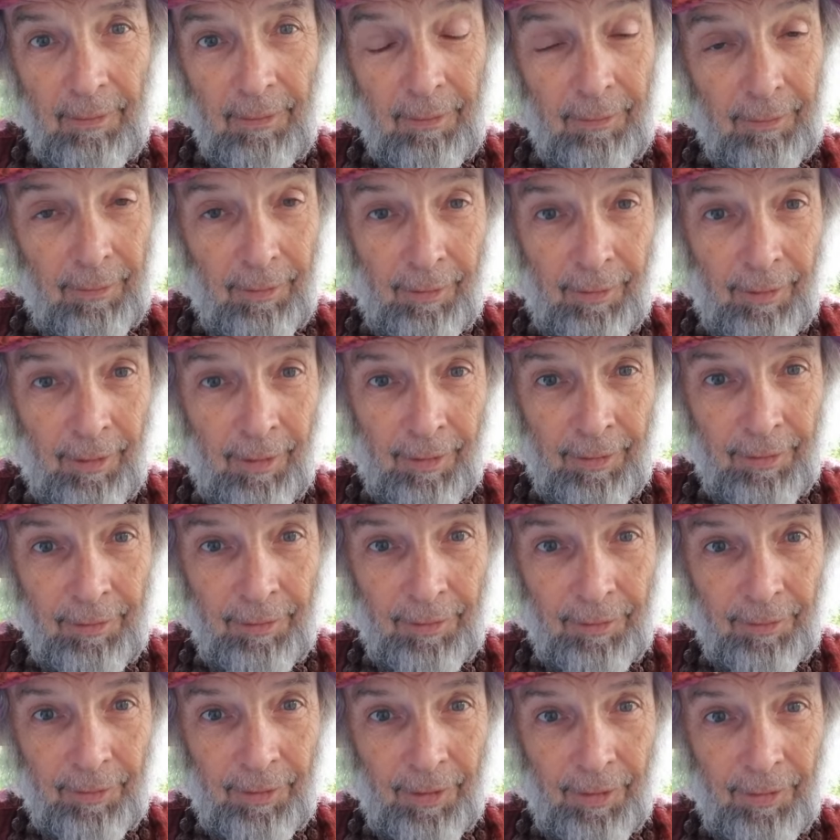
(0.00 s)
there are
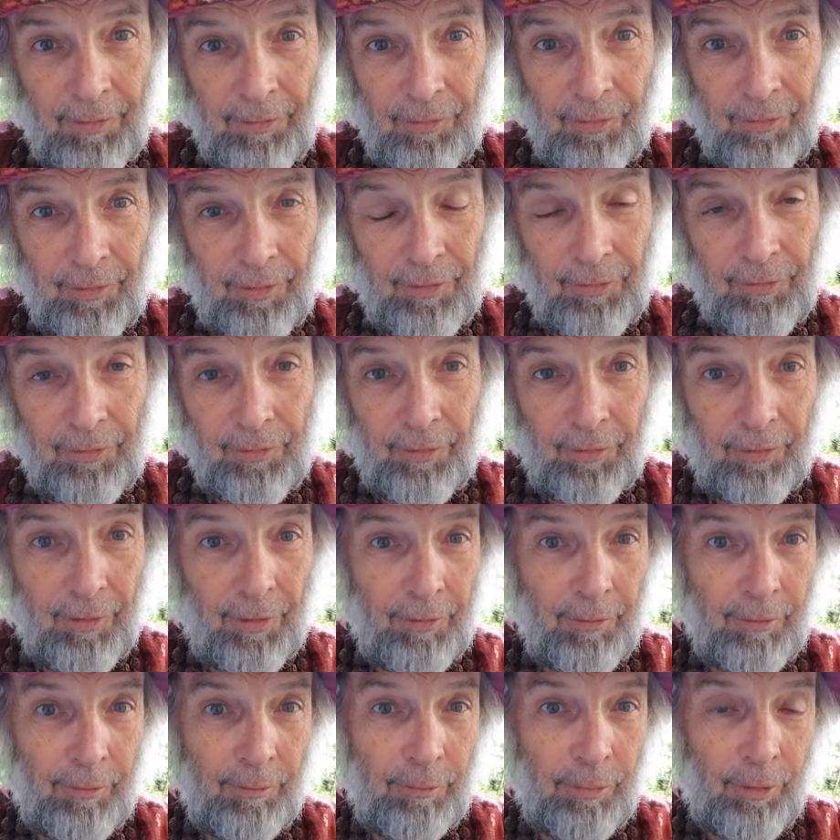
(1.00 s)
no countries, there
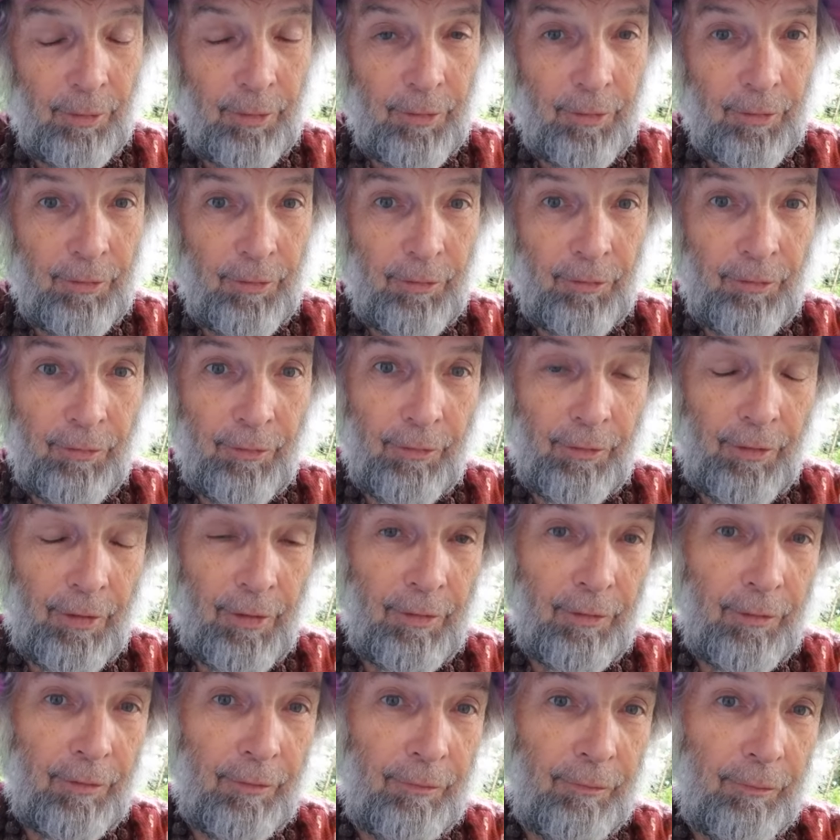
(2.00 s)
are no borders, there
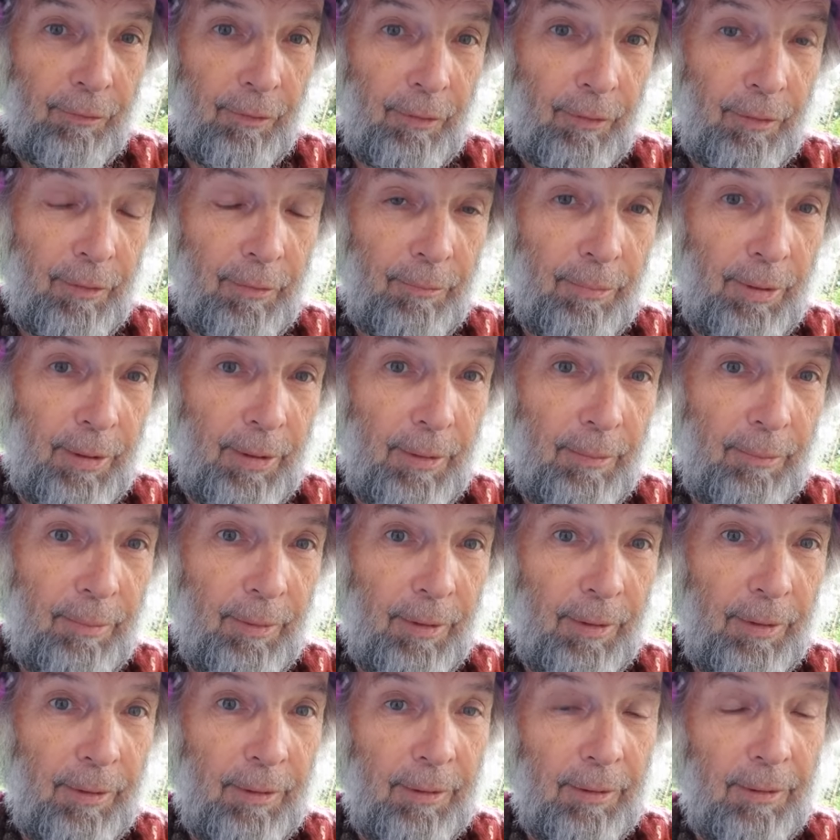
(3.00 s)
are no foreign
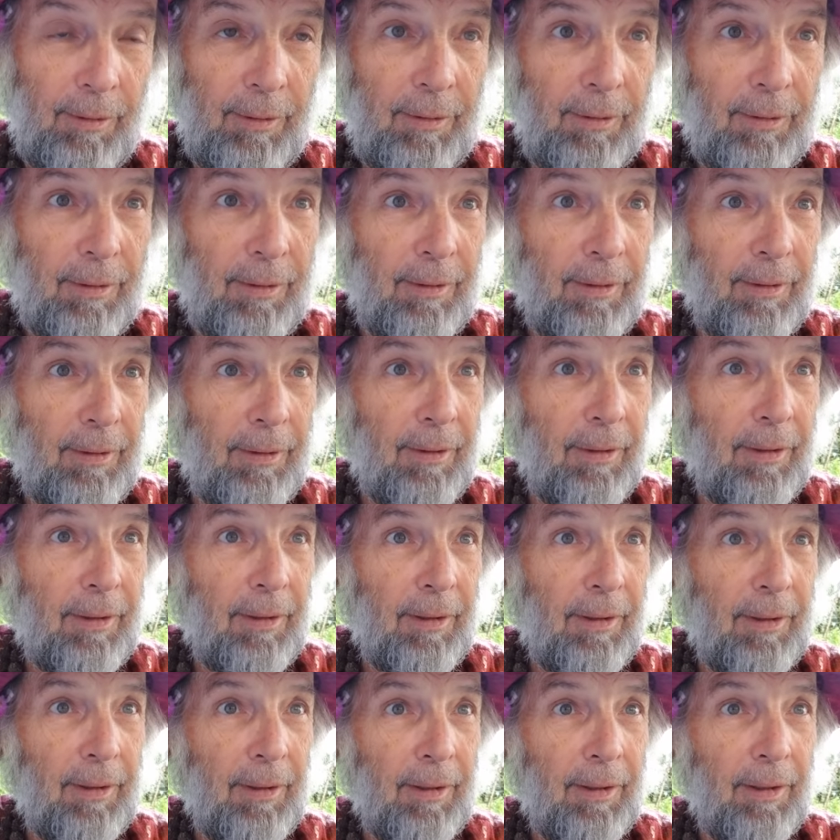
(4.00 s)
people.
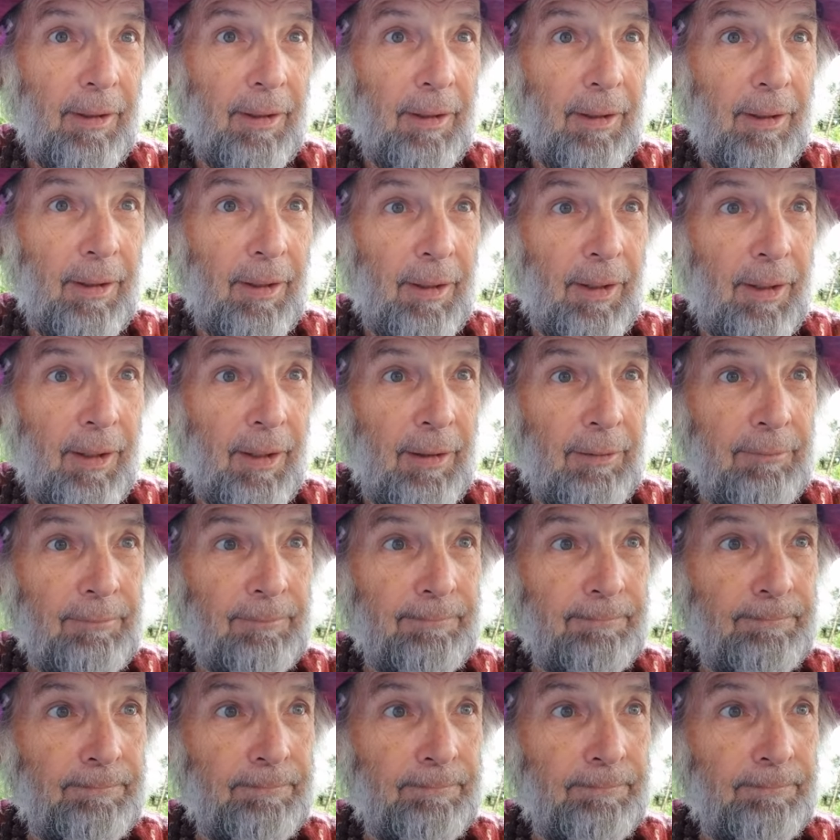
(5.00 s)
There's